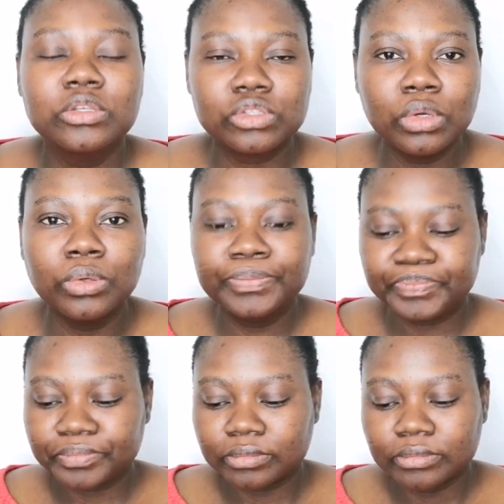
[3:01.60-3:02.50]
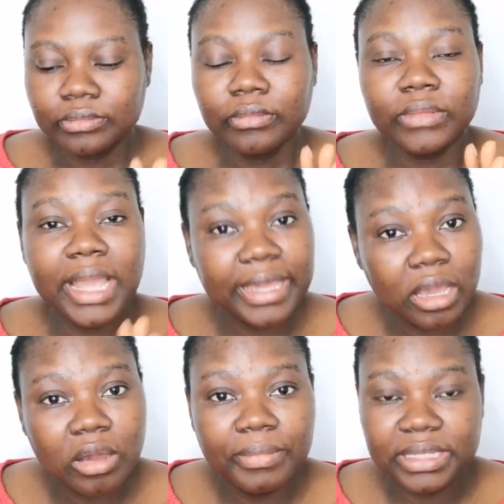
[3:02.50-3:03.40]
So I
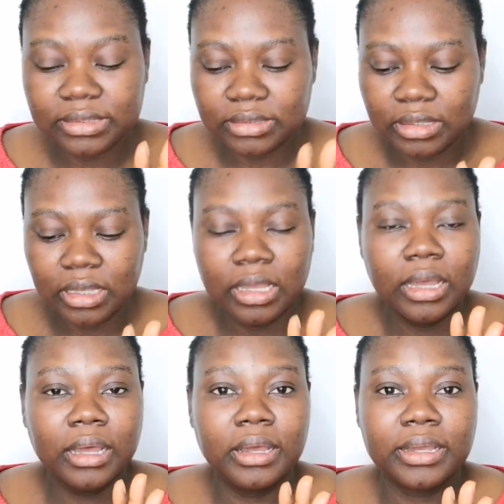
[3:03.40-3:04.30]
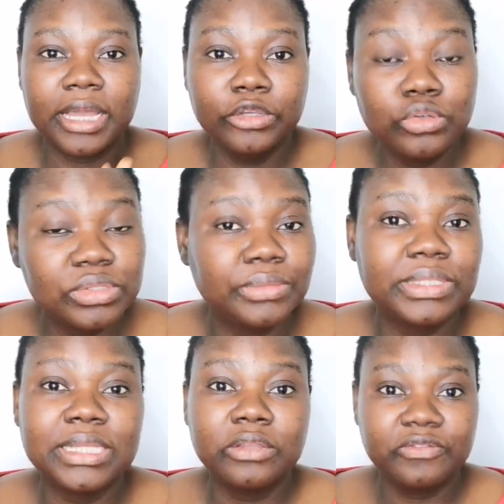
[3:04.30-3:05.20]
get comments, can you use it
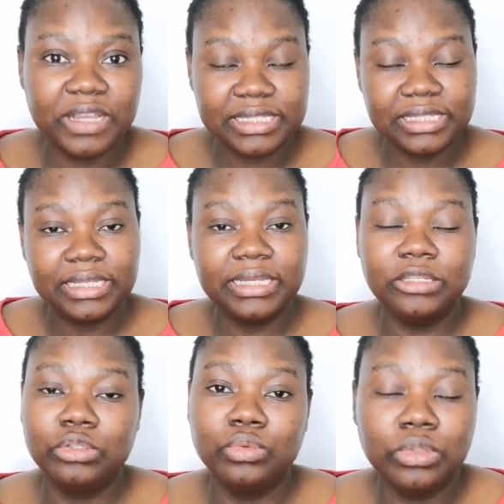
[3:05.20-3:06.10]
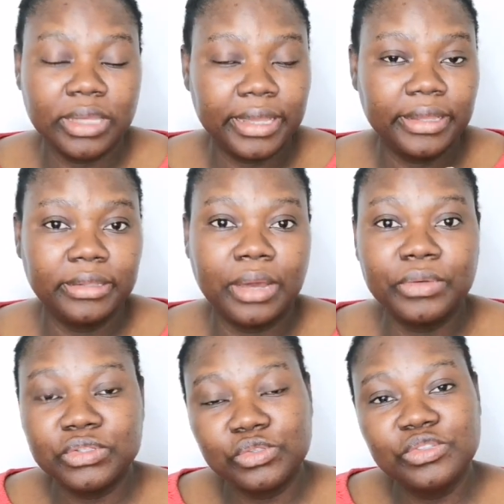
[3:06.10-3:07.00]
without Vaseline? I
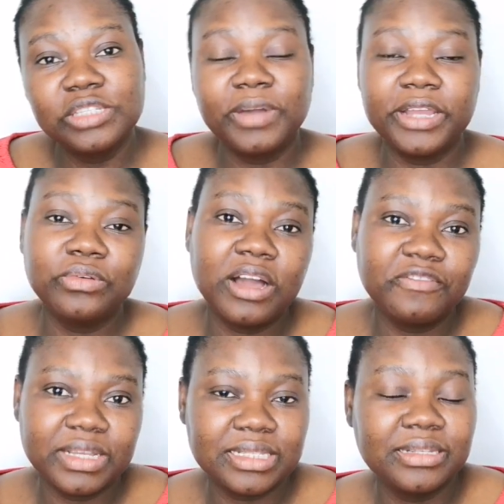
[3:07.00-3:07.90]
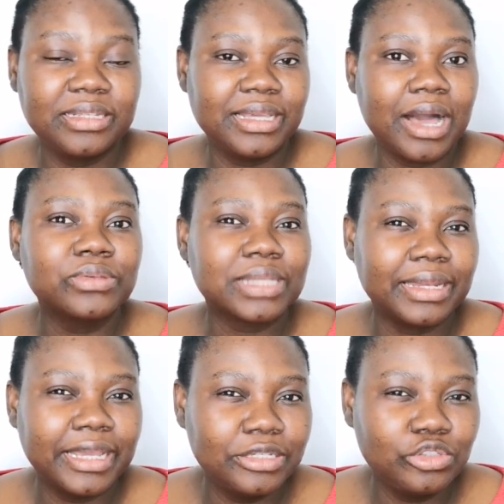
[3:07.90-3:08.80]
want to use it, but I don't have Vaseline in the house.
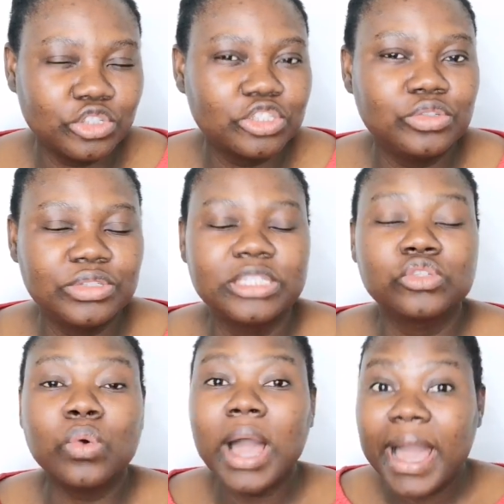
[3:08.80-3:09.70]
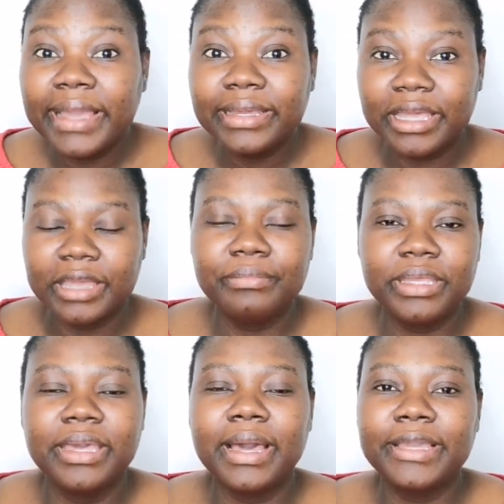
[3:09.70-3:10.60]
Can I just use it? So I came
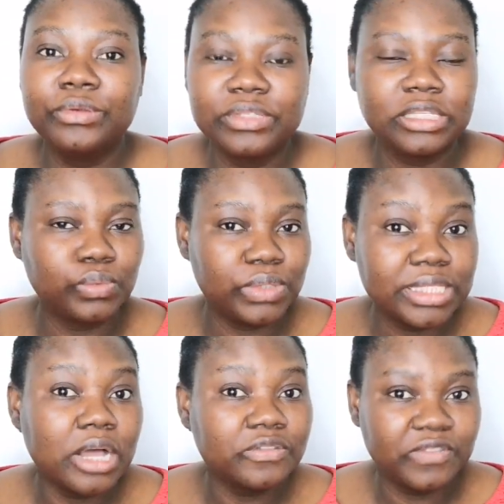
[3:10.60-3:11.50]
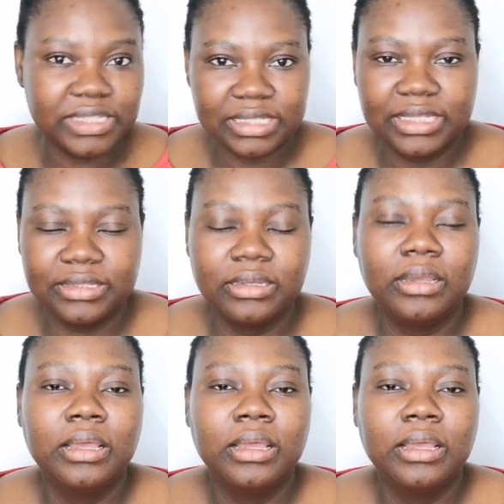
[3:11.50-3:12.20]
here, I use it without Vaseline.